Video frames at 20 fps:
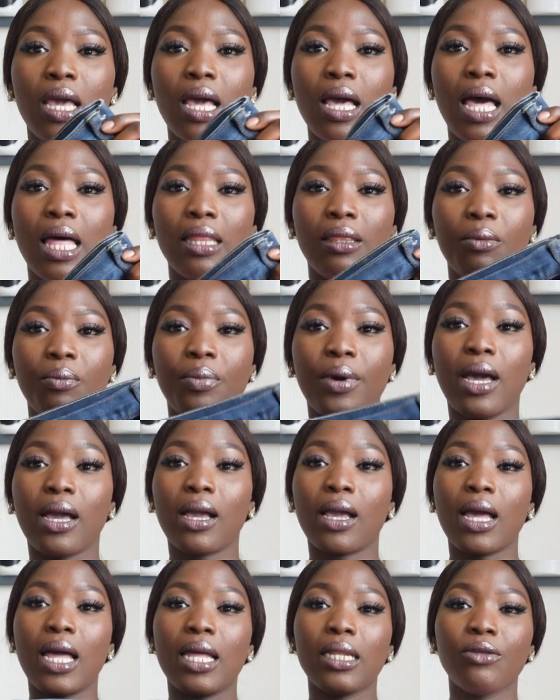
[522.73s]
at the
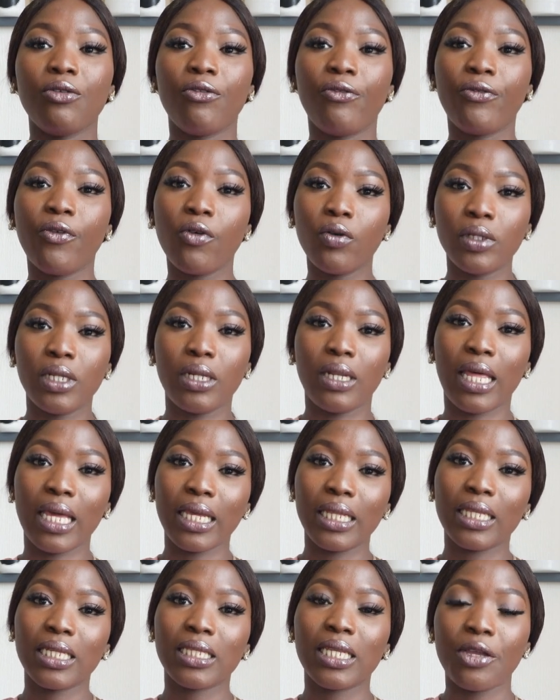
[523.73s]
back, and you fold it
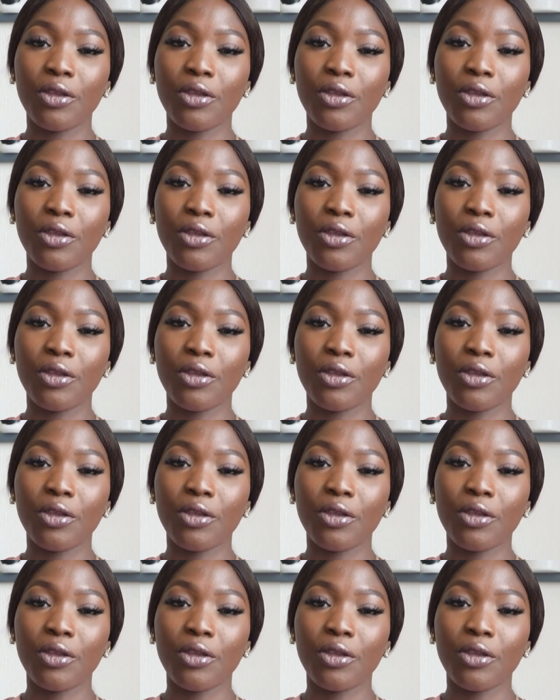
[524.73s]
like this,